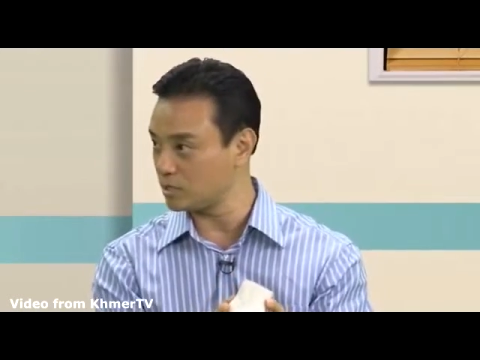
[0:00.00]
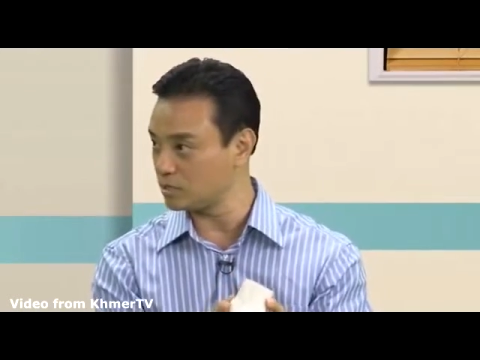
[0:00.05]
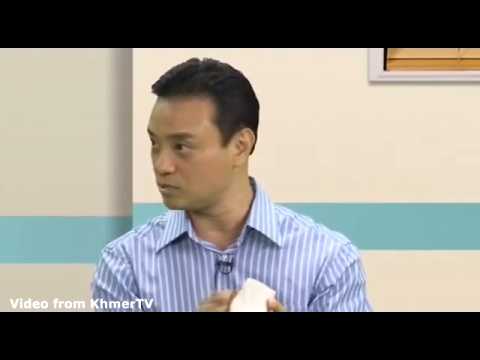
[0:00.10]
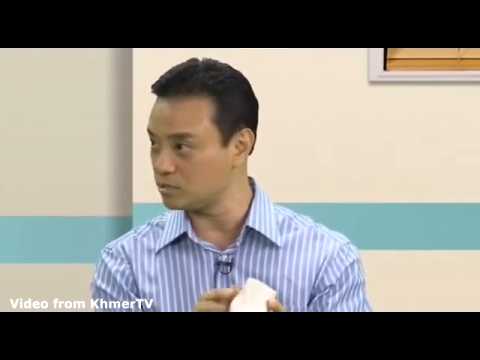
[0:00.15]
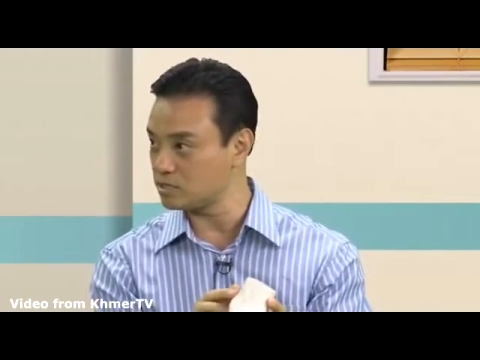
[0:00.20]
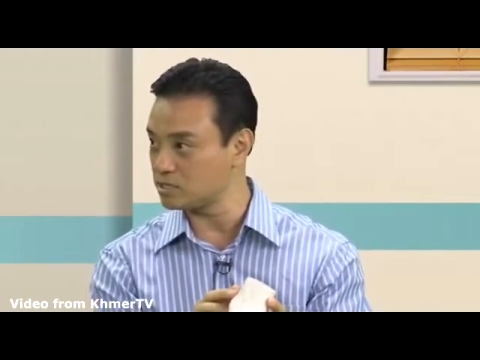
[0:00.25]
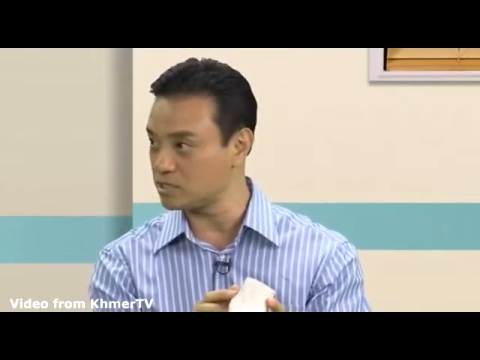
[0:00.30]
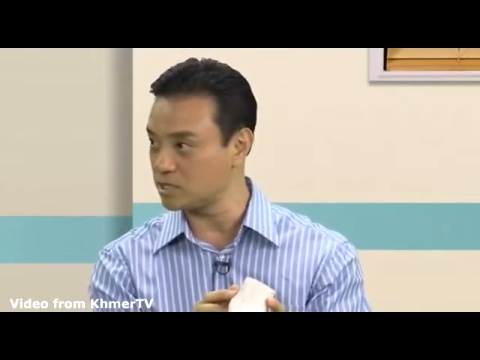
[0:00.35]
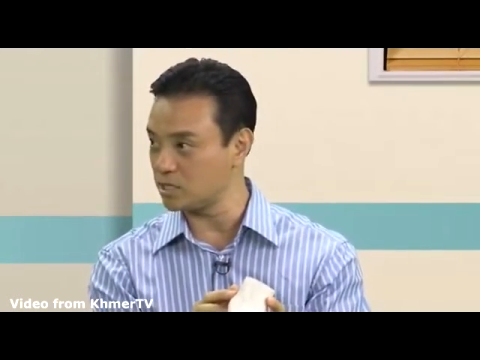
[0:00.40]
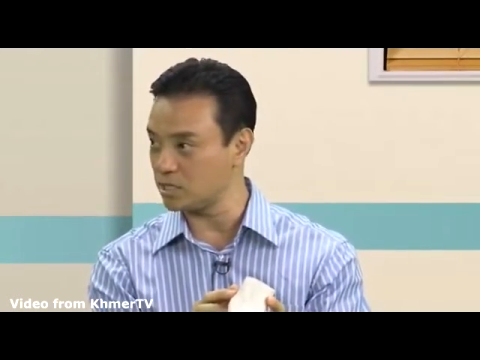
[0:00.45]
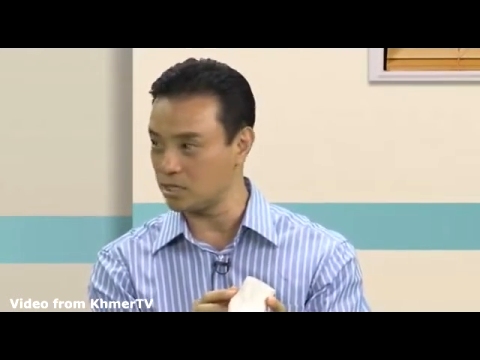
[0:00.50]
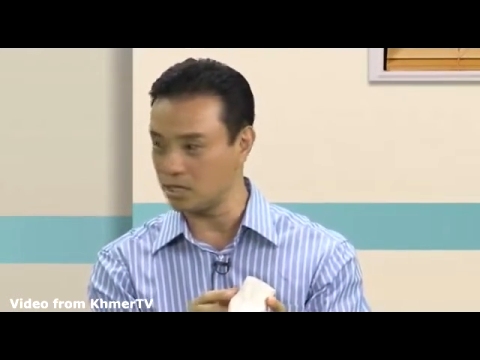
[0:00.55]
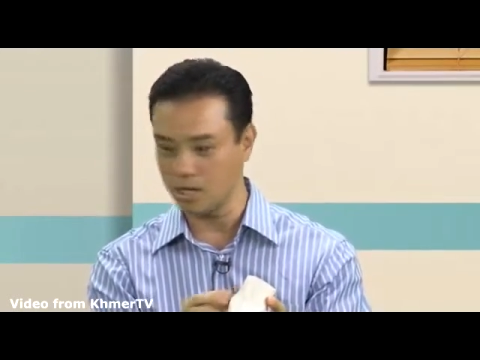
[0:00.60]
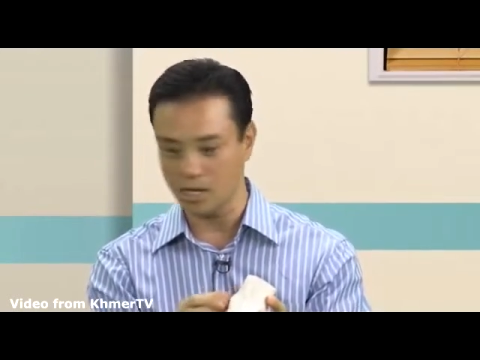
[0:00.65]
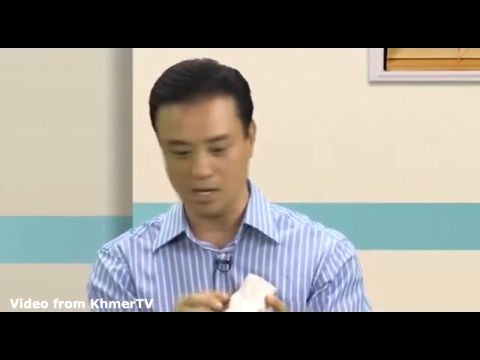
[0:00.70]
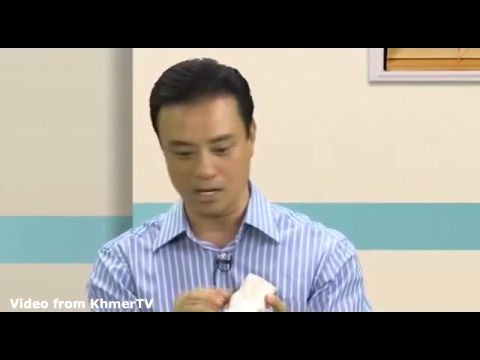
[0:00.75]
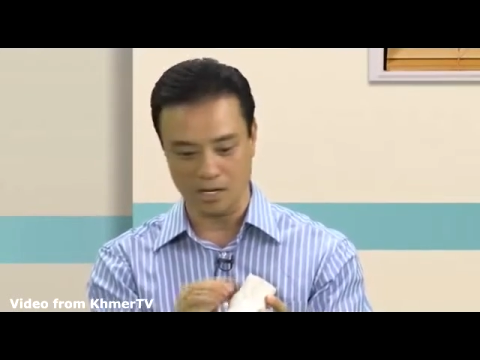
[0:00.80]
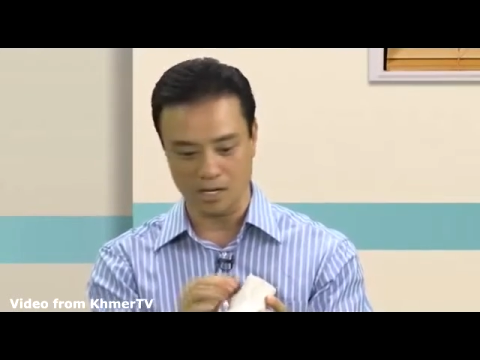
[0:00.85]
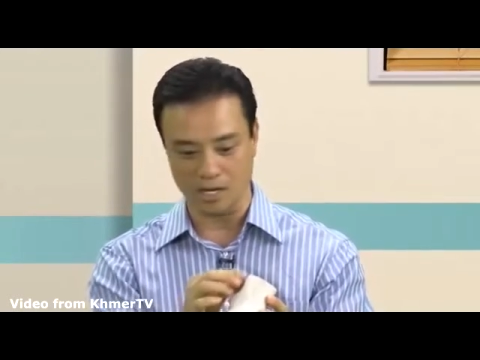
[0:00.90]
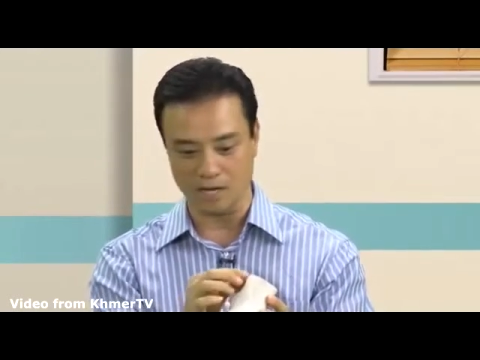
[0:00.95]
to see
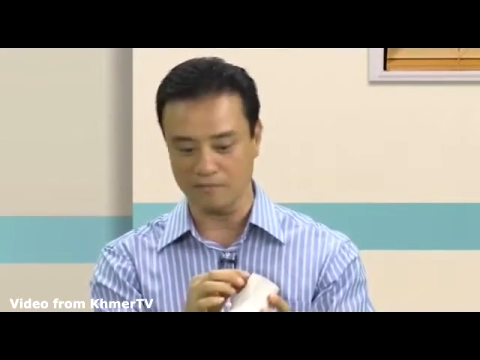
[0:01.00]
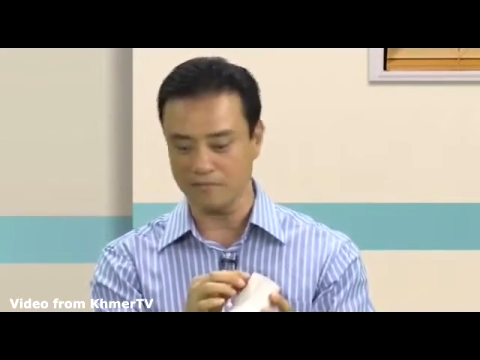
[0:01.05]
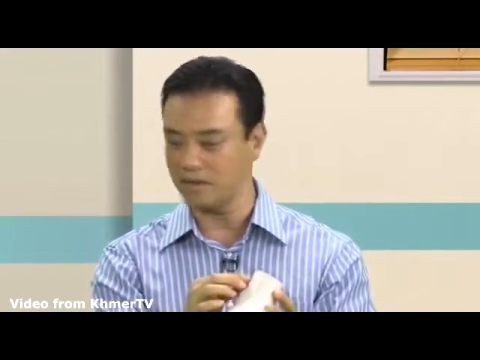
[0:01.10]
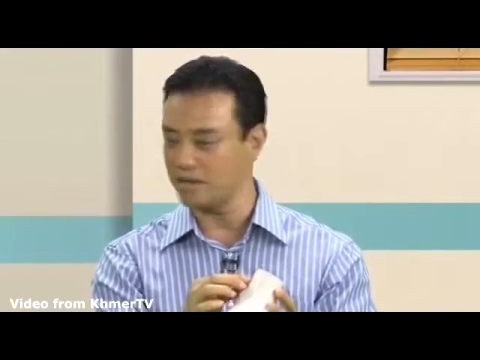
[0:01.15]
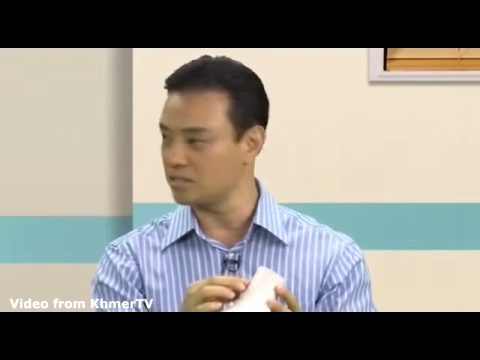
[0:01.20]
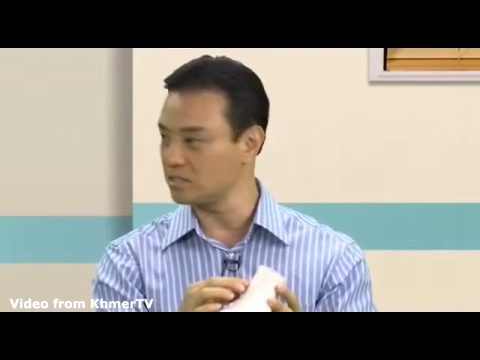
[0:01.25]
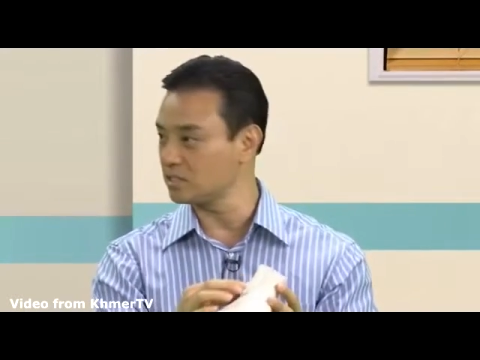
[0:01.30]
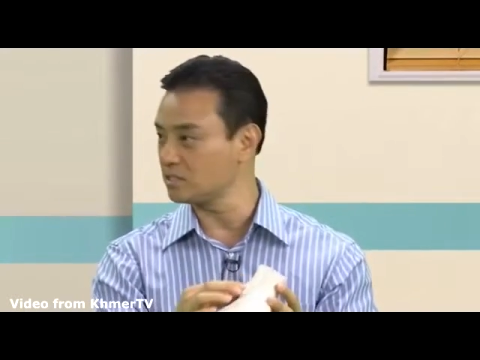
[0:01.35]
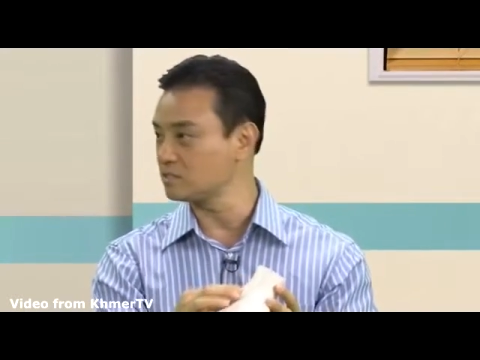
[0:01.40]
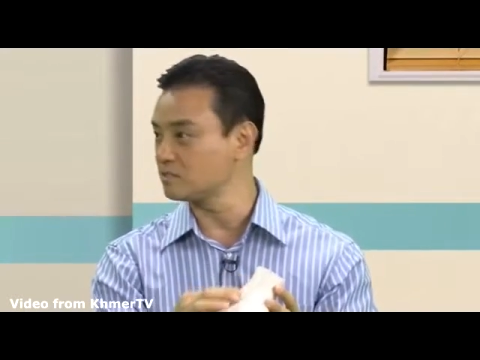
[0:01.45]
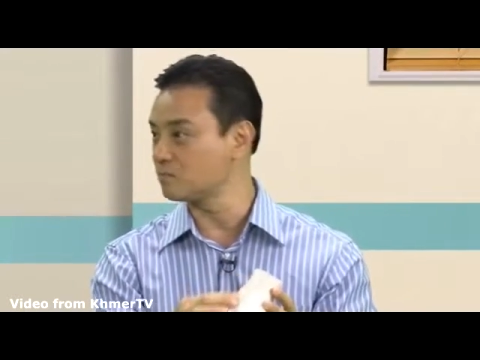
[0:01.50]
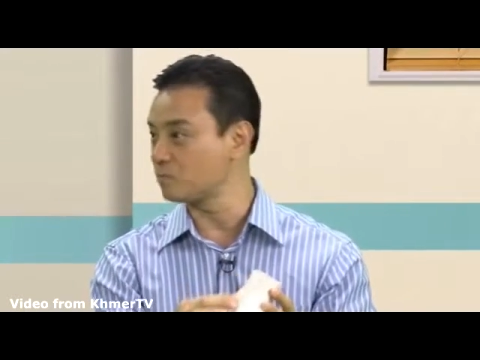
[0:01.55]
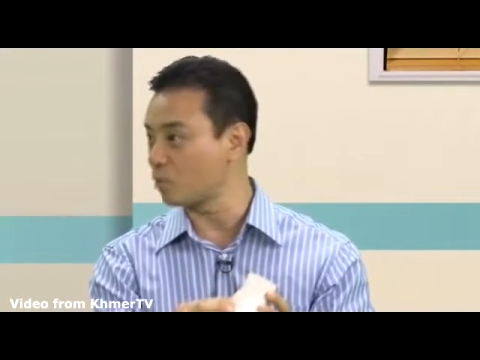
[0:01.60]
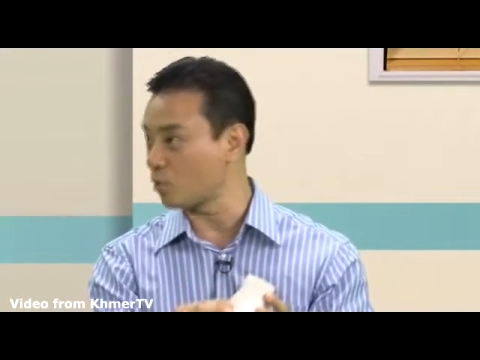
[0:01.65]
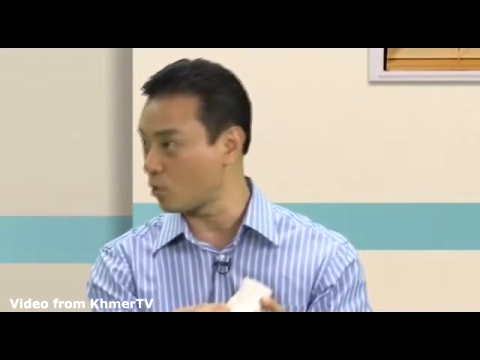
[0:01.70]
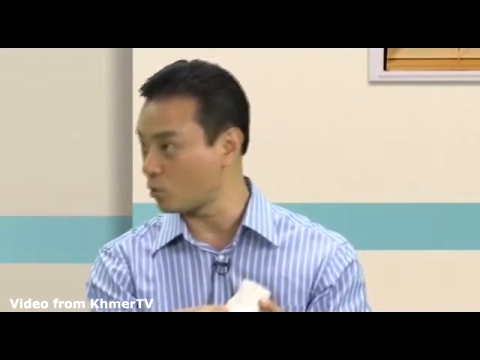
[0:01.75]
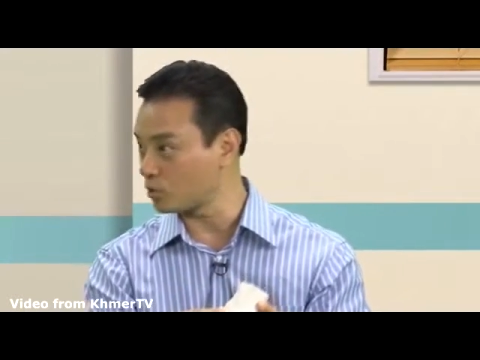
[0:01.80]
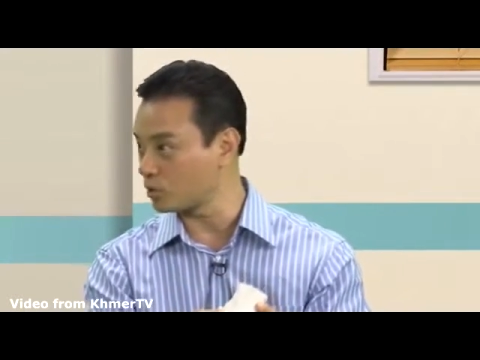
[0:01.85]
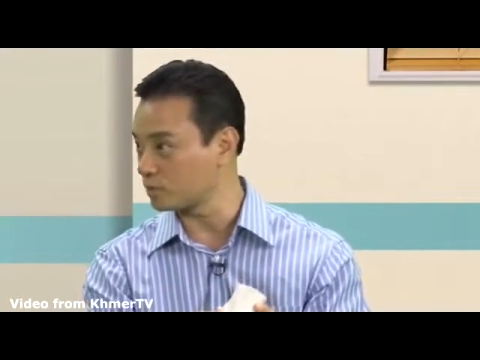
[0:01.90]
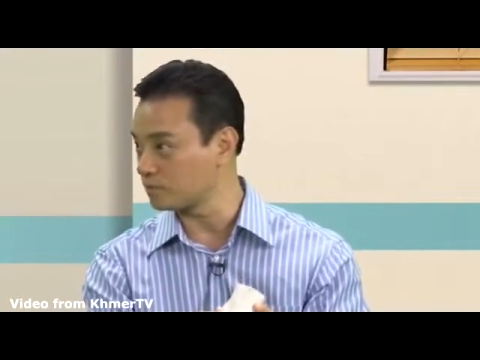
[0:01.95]
if anything's
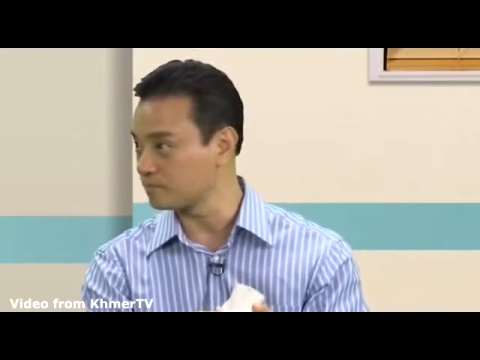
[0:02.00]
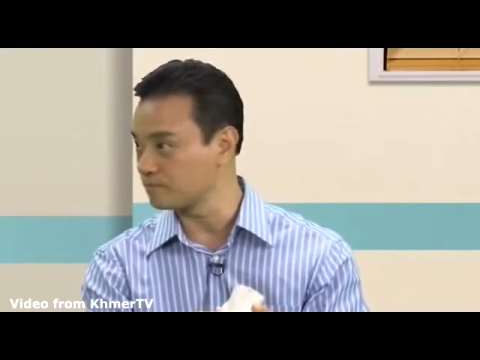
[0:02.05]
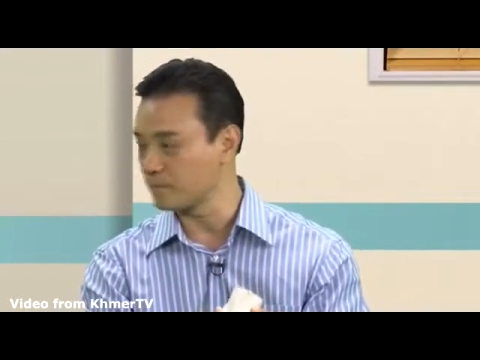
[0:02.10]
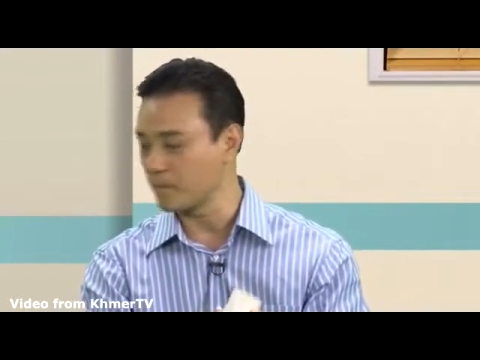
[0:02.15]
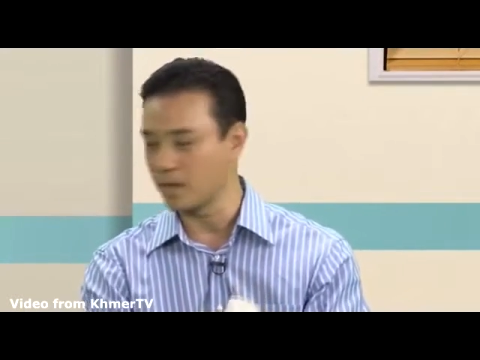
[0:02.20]
broken.